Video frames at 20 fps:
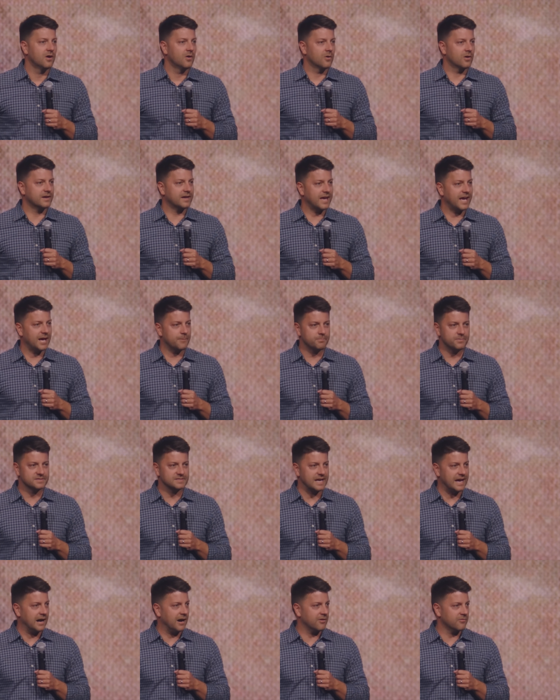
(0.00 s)
or campus
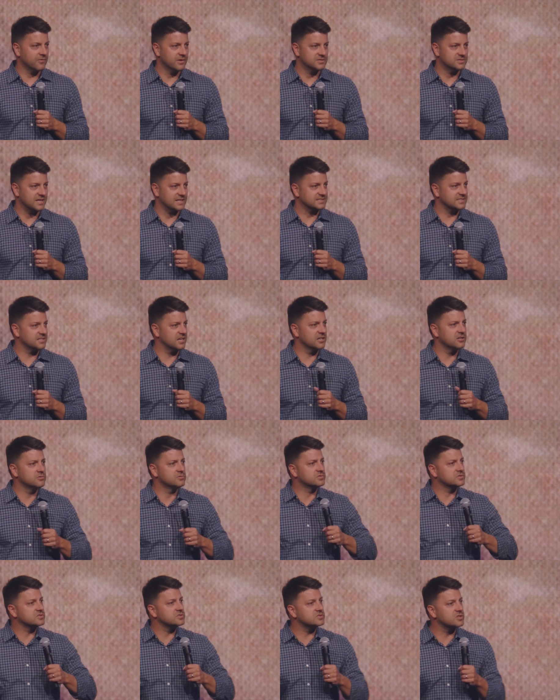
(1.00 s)
outreach, that's going to do
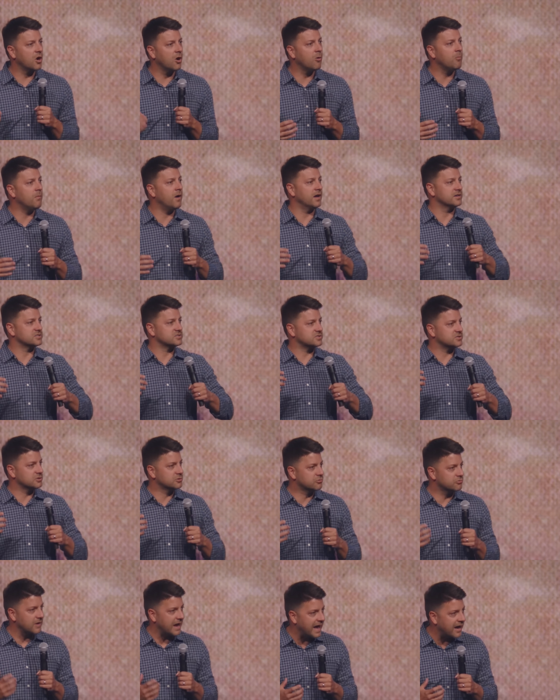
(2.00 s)
so much to
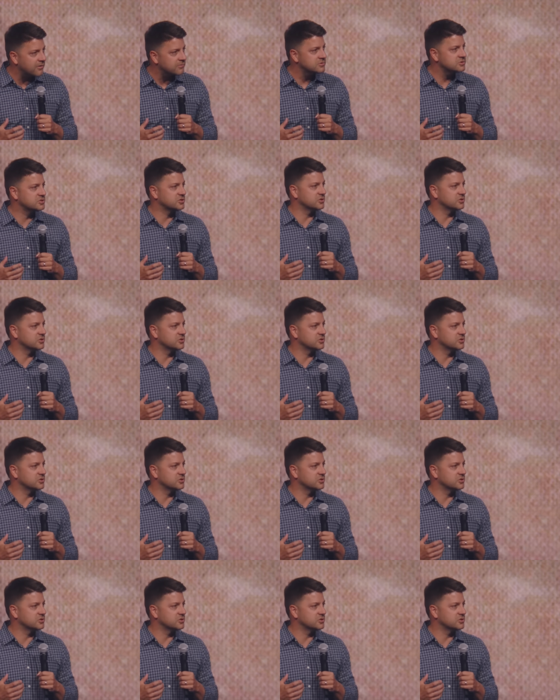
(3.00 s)
ground